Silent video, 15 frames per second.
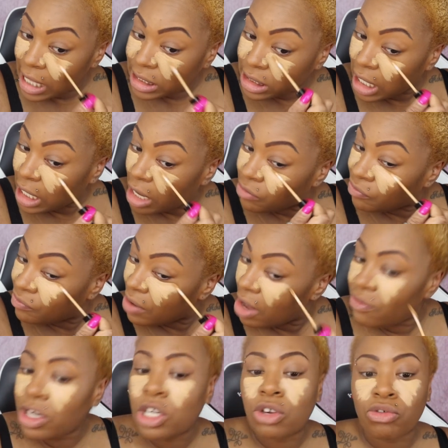it's like a
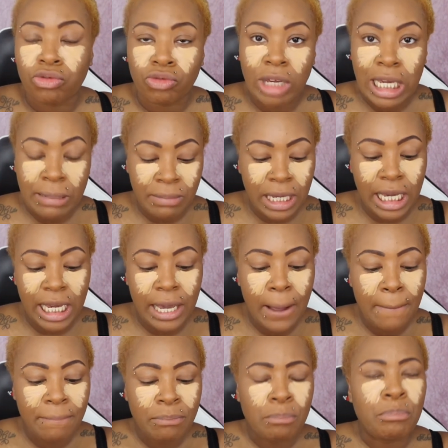very creamy
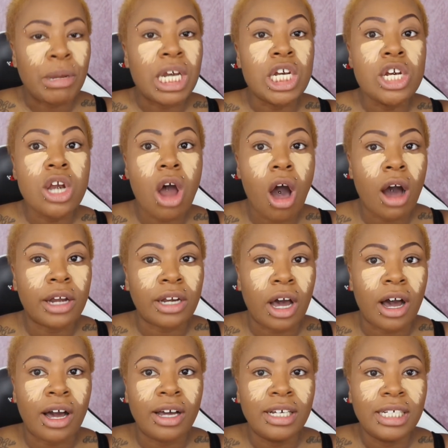
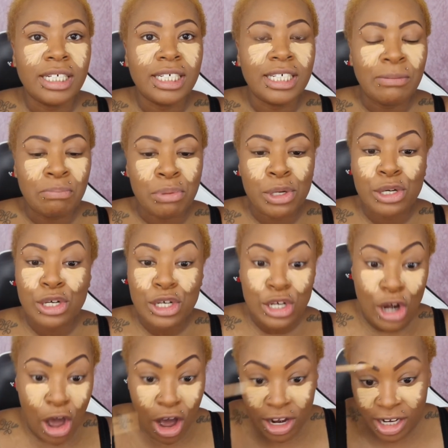banana
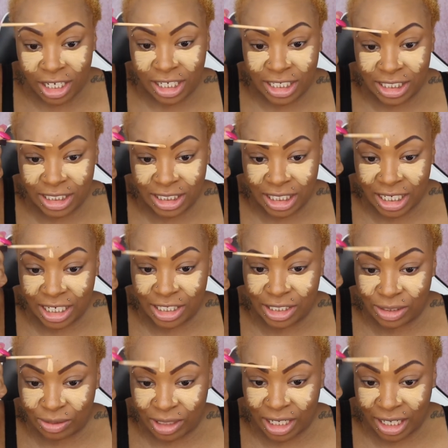banana concealer
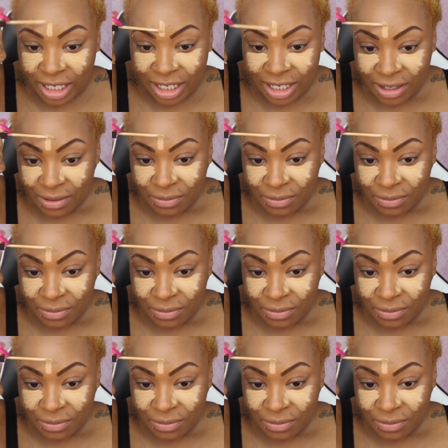sweetie